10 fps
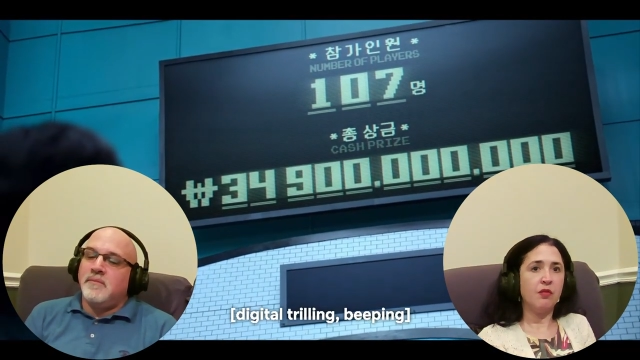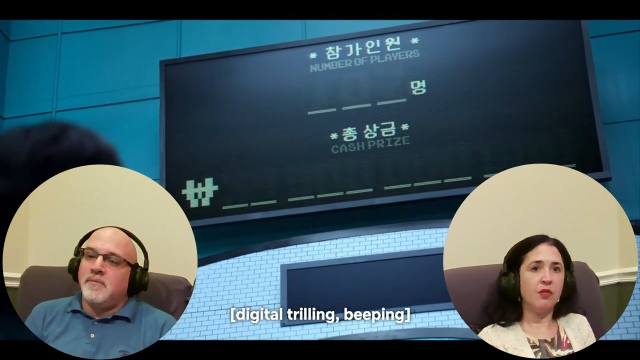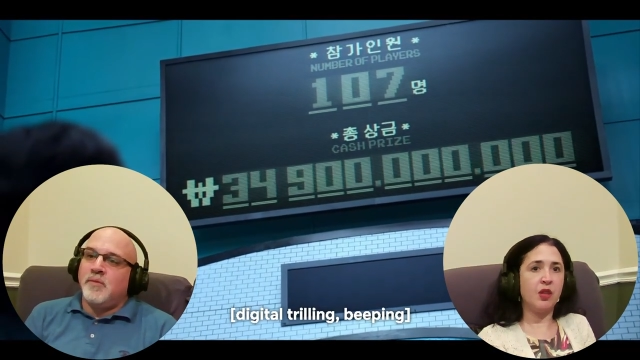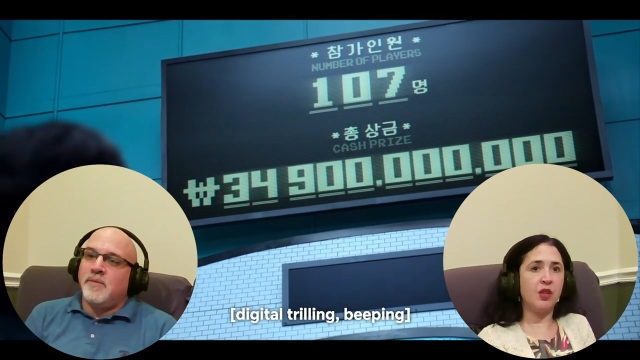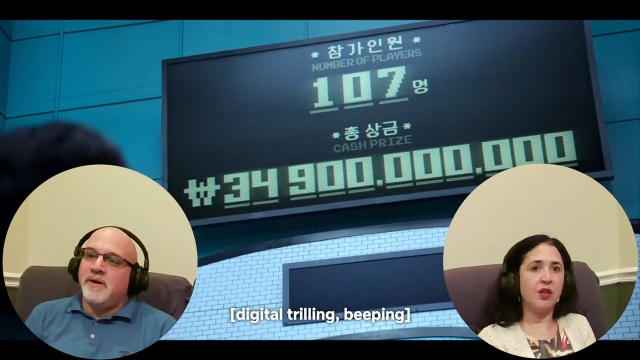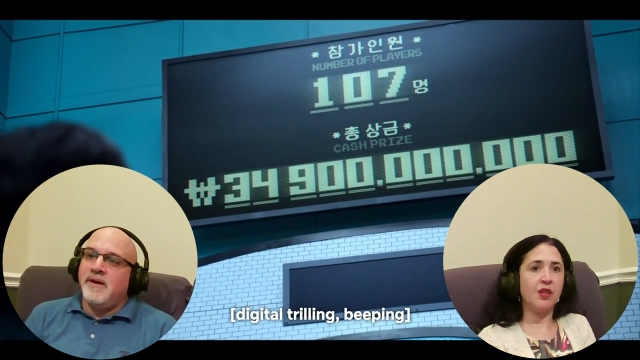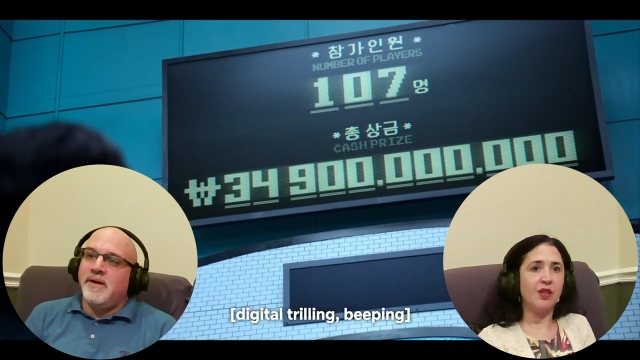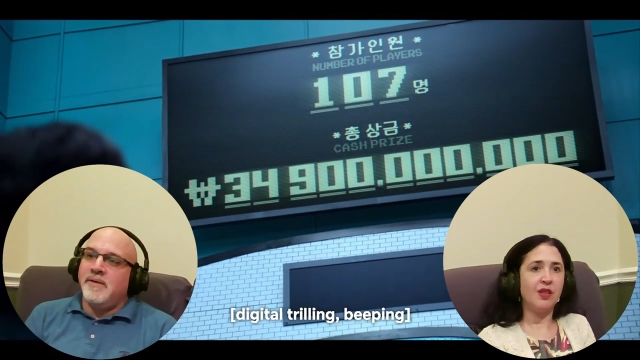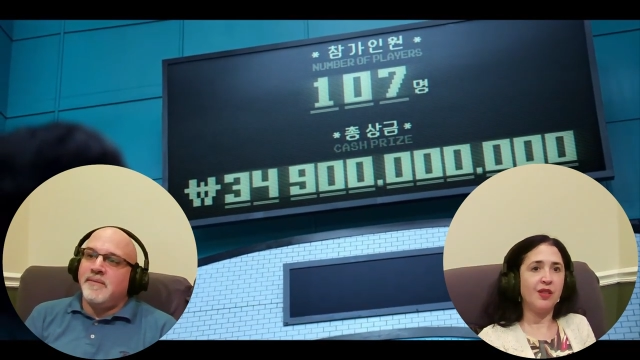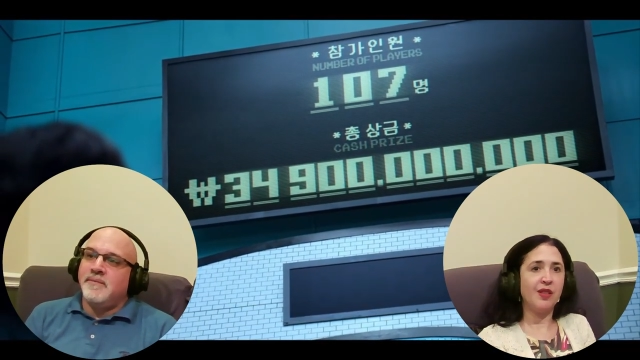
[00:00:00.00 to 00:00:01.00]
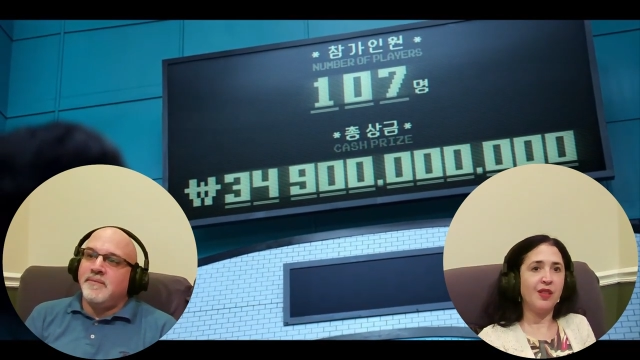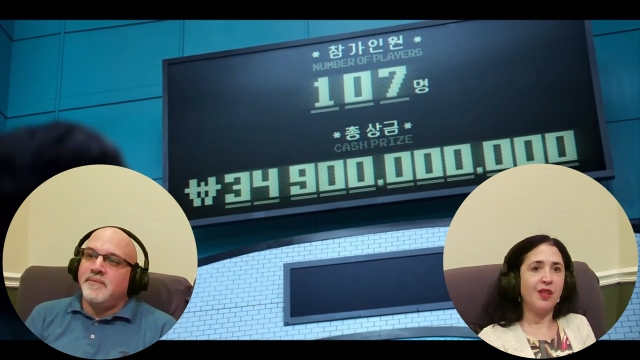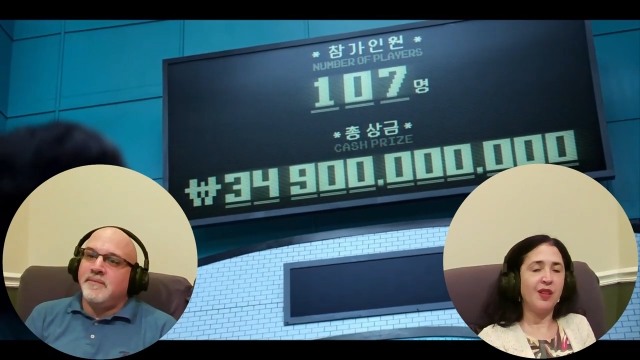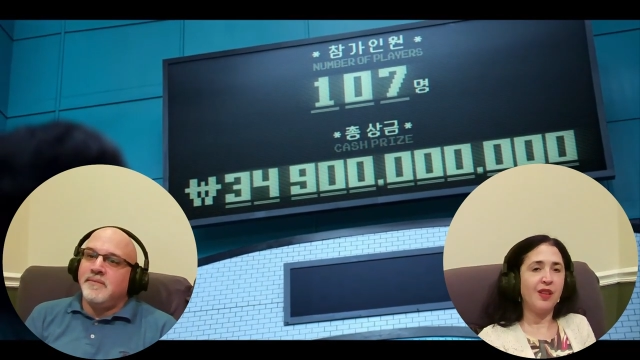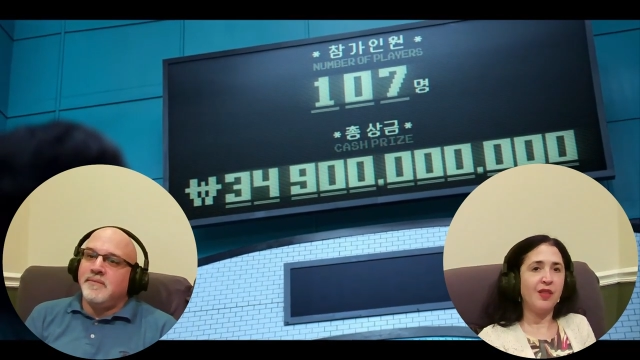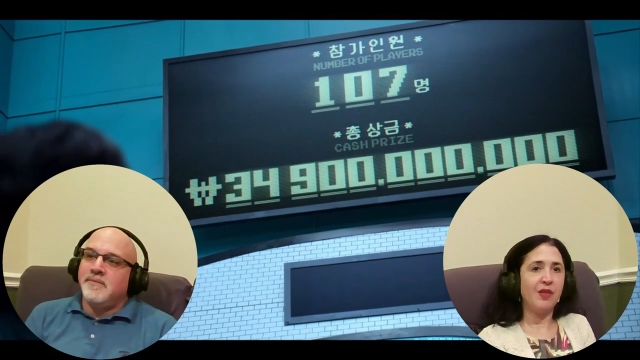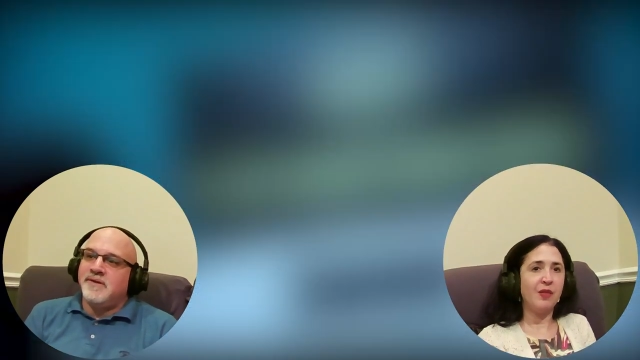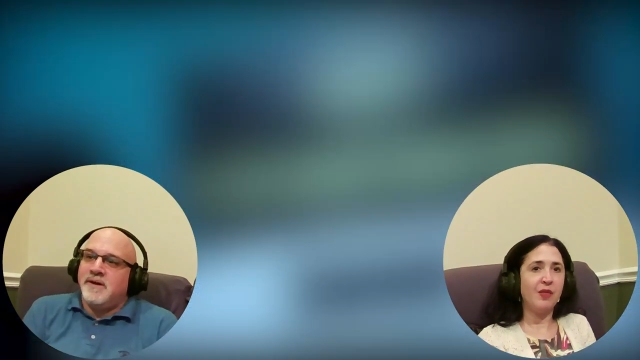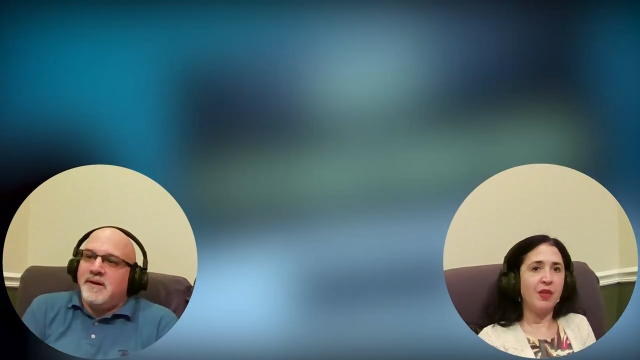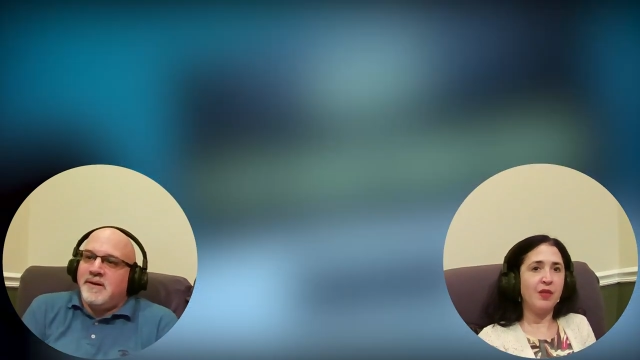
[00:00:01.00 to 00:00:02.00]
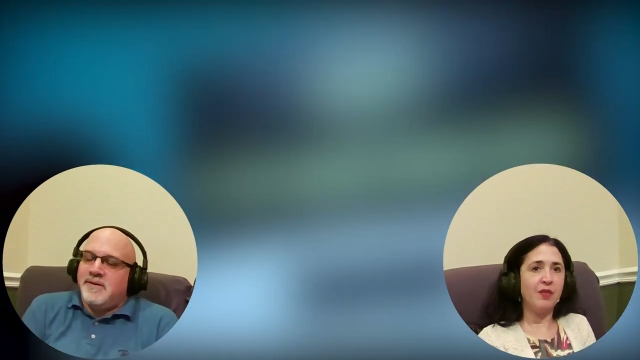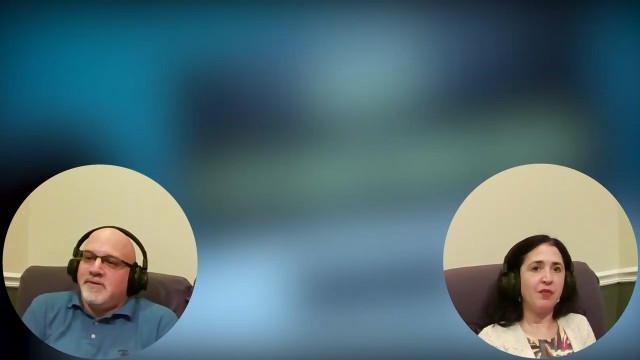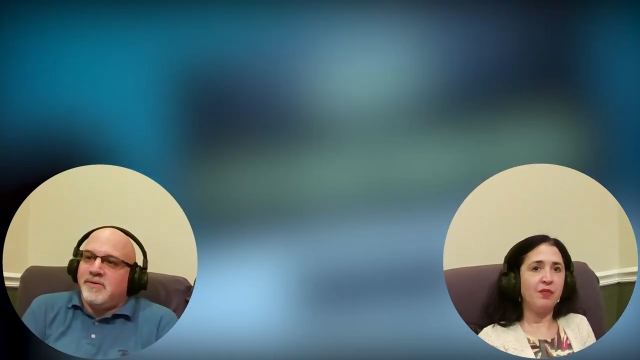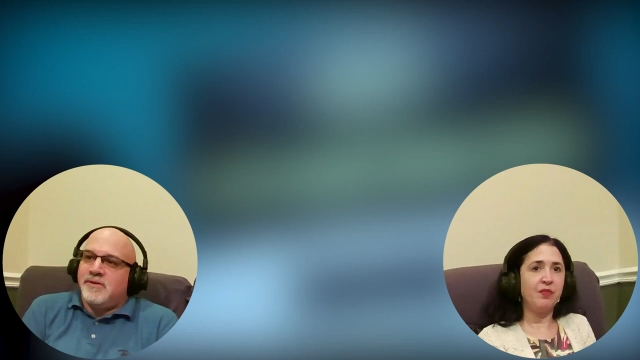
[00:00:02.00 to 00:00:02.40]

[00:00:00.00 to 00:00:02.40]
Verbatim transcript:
Speaker 1: More money. See, there's no